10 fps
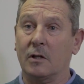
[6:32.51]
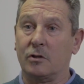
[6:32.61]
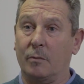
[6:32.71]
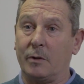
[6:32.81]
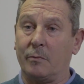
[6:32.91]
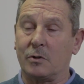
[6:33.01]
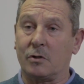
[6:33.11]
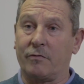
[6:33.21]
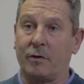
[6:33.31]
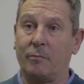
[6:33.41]
Some of them are
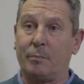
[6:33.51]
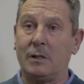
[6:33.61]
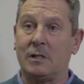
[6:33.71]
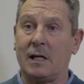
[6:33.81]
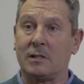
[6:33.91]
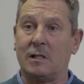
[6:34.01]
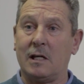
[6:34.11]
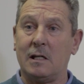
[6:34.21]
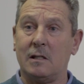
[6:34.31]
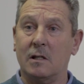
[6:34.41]
suffering
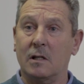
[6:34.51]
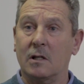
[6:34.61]
PTSD,